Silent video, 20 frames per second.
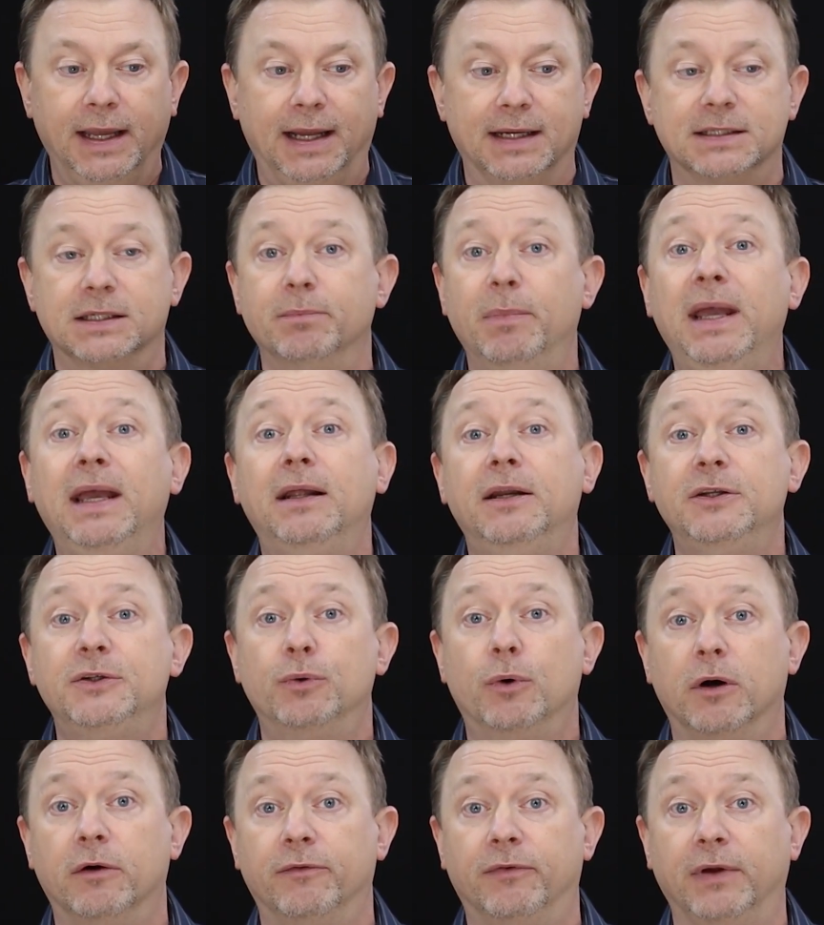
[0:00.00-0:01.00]
It has to make it
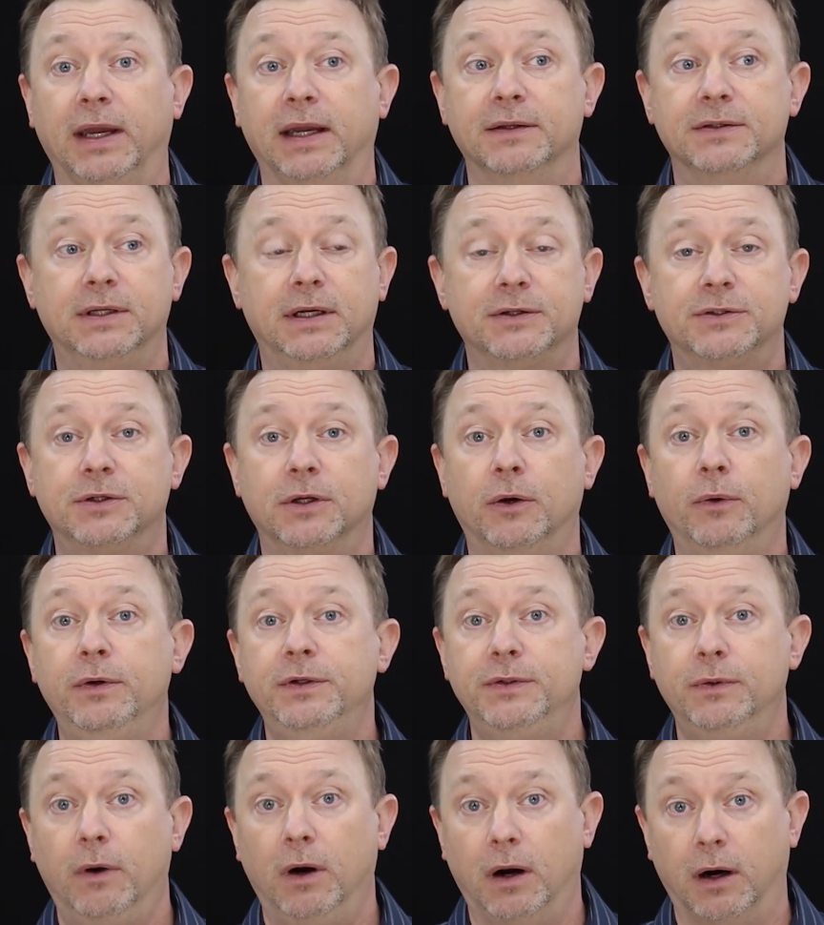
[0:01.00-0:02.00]
into our veins, it has to go
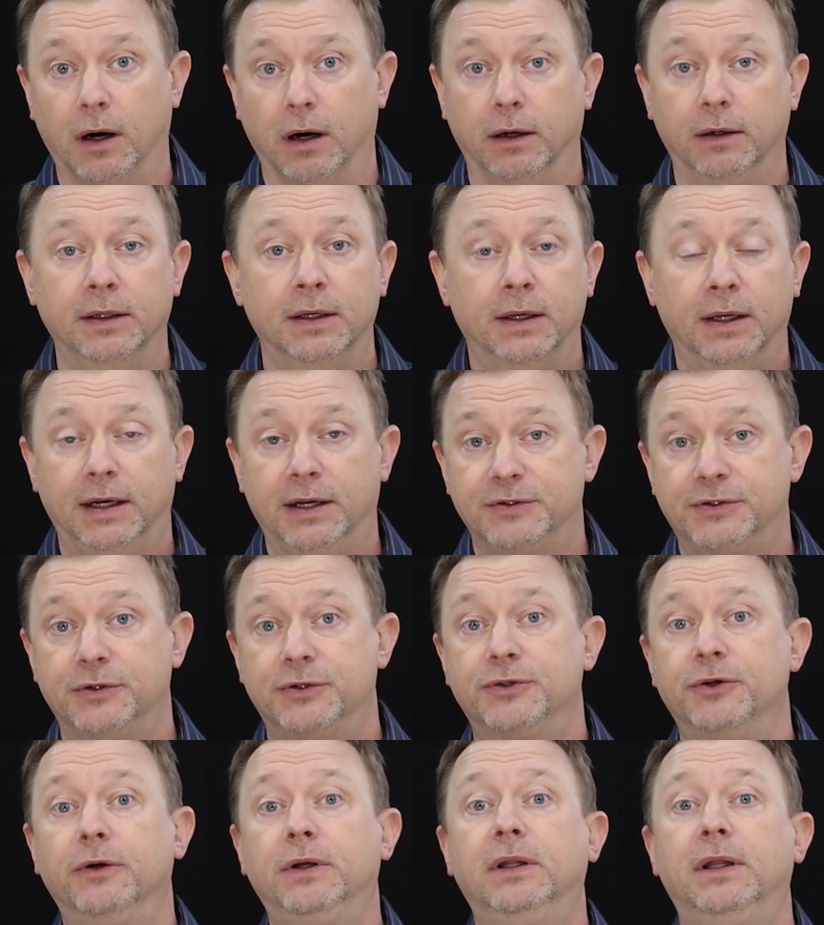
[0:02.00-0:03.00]
into our heart, it has to
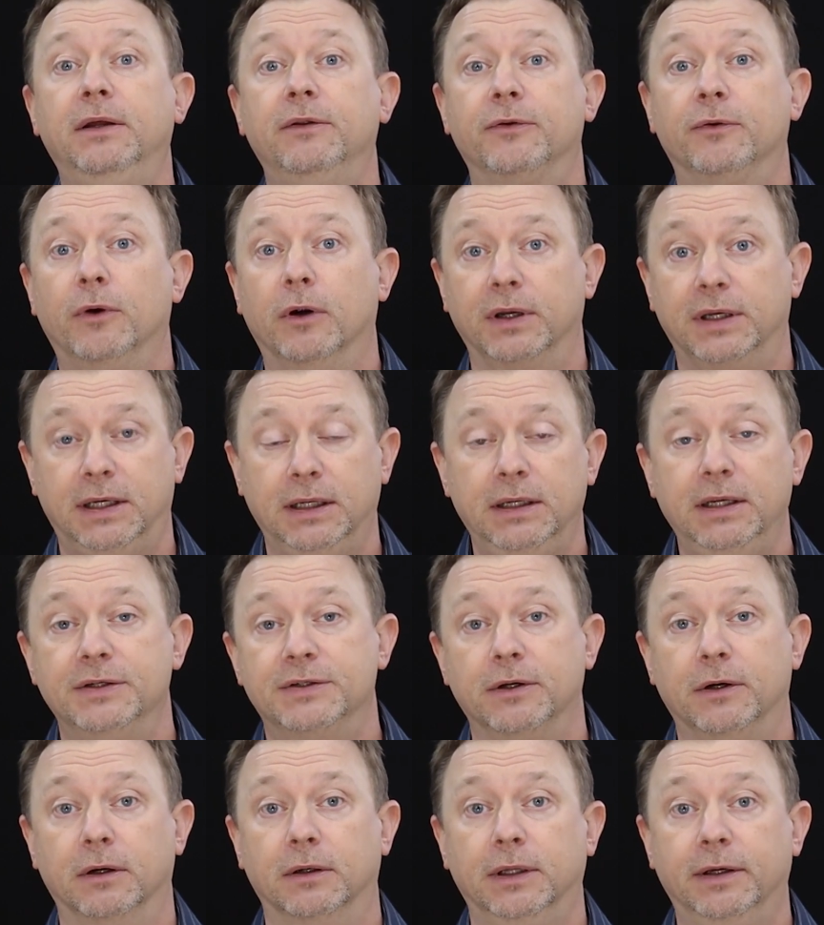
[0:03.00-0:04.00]
circulate through our
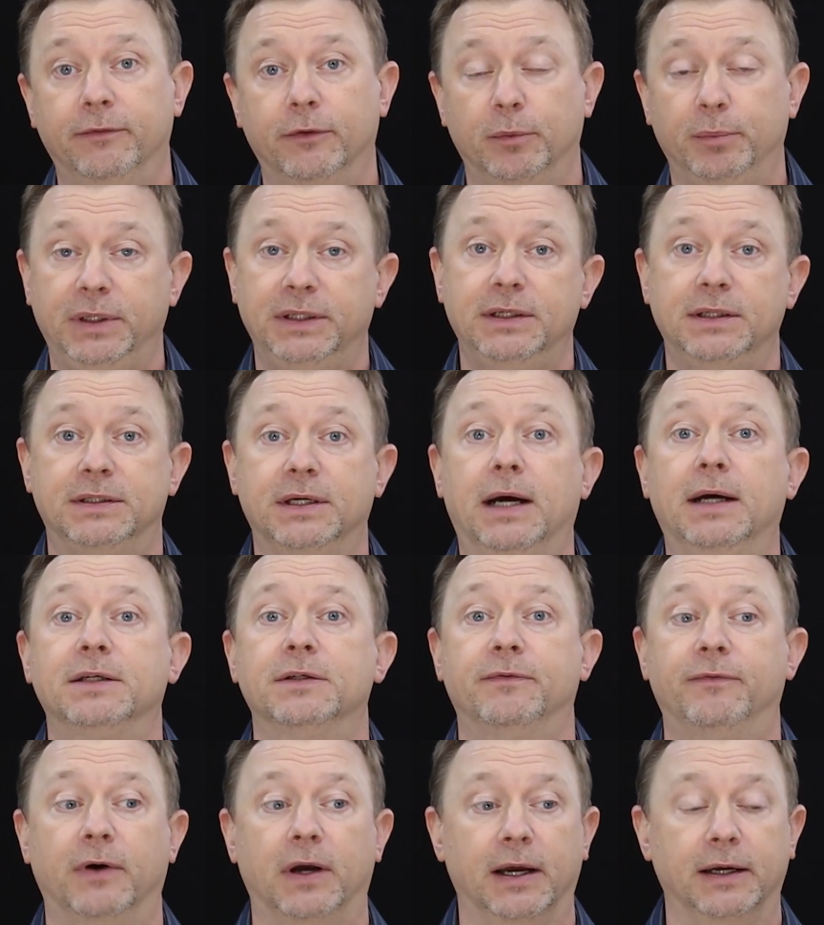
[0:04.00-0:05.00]
kidneys and our liver and be
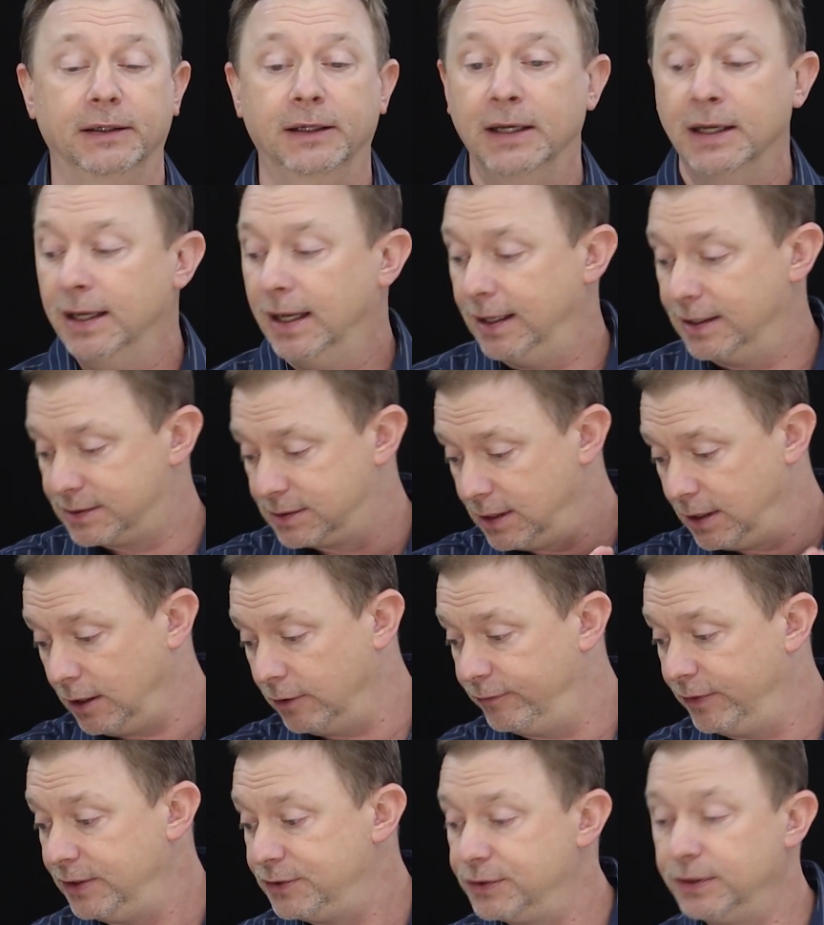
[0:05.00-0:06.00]
detoxified, and has to
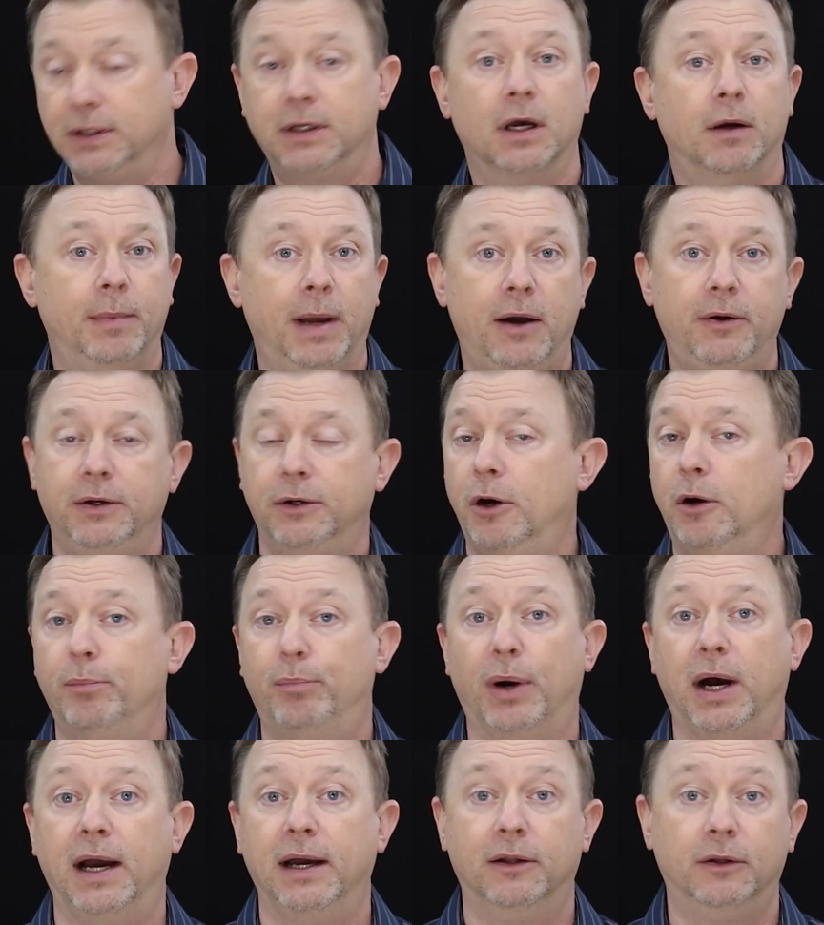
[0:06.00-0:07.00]
eventually come out in our
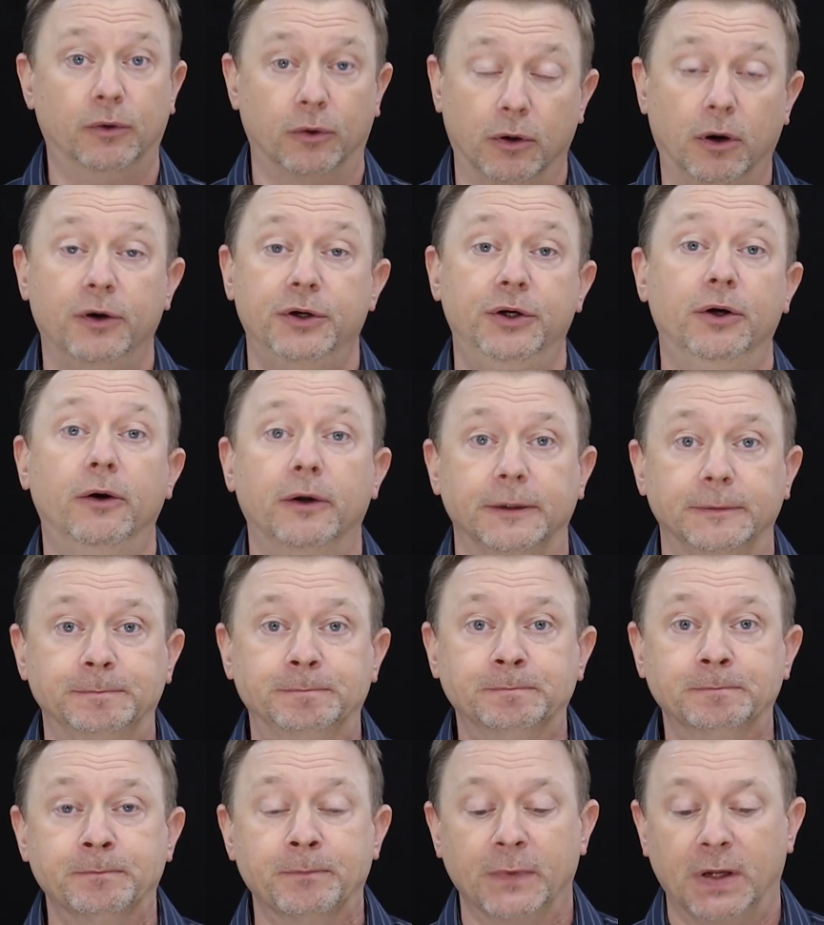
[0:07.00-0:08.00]
bile or our urine.